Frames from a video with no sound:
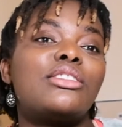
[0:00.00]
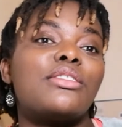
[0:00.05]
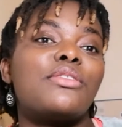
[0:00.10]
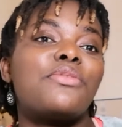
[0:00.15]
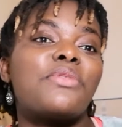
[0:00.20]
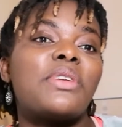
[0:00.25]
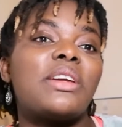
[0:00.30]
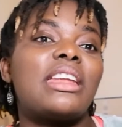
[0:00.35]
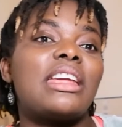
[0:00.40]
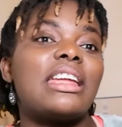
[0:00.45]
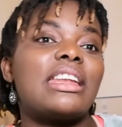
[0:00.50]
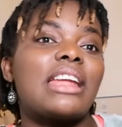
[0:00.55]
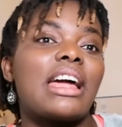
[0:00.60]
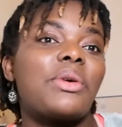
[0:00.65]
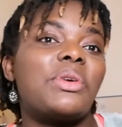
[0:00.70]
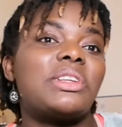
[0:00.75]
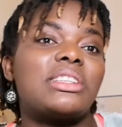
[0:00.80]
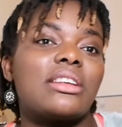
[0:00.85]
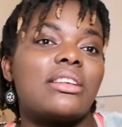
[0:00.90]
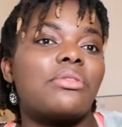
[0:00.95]
to fit a
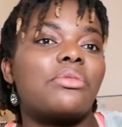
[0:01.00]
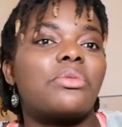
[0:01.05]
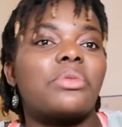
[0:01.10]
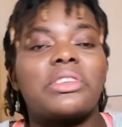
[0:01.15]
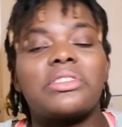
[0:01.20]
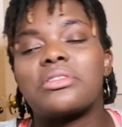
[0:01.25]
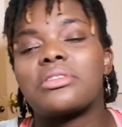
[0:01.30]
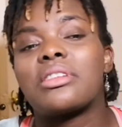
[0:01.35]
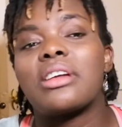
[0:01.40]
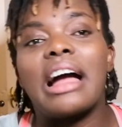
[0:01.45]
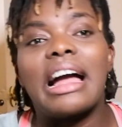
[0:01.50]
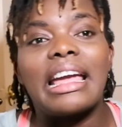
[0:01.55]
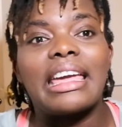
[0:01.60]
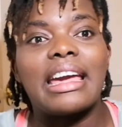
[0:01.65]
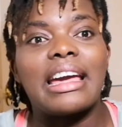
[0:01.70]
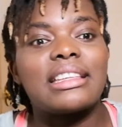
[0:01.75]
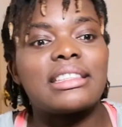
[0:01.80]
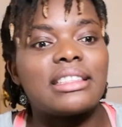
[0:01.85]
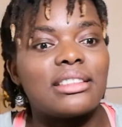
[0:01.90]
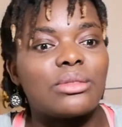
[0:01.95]
narrative, which I
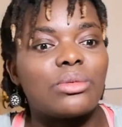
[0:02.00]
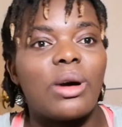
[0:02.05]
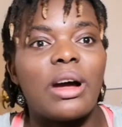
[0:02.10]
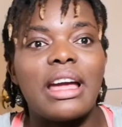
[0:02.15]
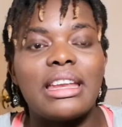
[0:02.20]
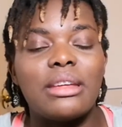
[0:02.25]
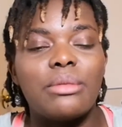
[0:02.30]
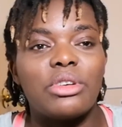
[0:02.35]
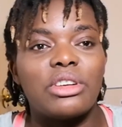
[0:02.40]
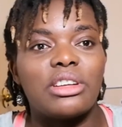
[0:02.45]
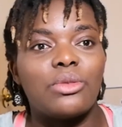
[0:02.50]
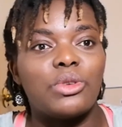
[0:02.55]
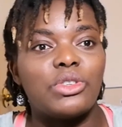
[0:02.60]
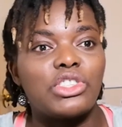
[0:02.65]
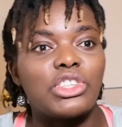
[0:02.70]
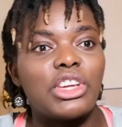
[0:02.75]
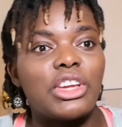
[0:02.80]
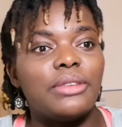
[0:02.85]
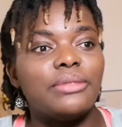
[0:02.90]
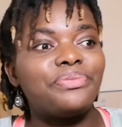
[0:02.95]
guess is what anybody
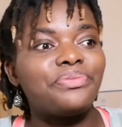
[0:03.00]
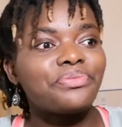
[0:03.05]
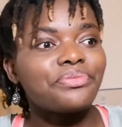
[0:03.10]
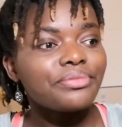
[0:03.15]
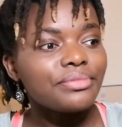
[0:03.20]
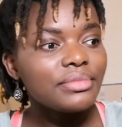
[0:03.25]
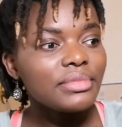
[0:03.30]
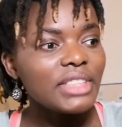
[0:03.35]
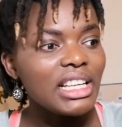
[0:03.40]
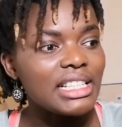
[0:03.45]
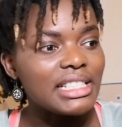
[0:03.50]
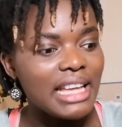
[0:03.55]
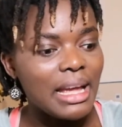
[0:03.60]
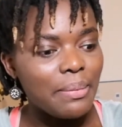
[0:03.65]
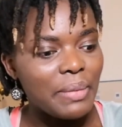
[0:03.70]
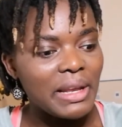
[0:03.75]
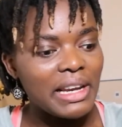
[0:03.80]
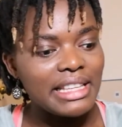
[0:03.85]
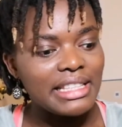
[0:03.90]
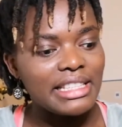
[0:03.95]
would do.
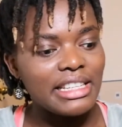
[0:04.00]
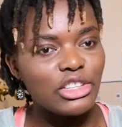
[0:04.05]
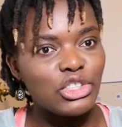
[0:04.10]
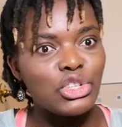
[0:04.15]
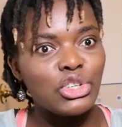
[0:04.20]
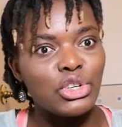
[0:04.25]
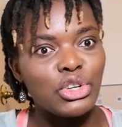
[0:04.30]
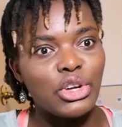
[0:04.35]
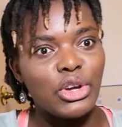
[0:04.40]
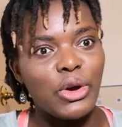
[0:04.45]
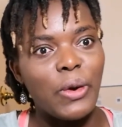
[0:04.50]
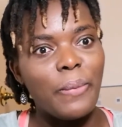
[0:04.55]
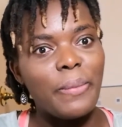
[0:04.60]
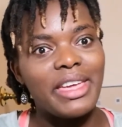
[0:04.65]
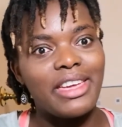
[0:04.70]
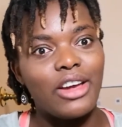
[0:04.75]
The ability to go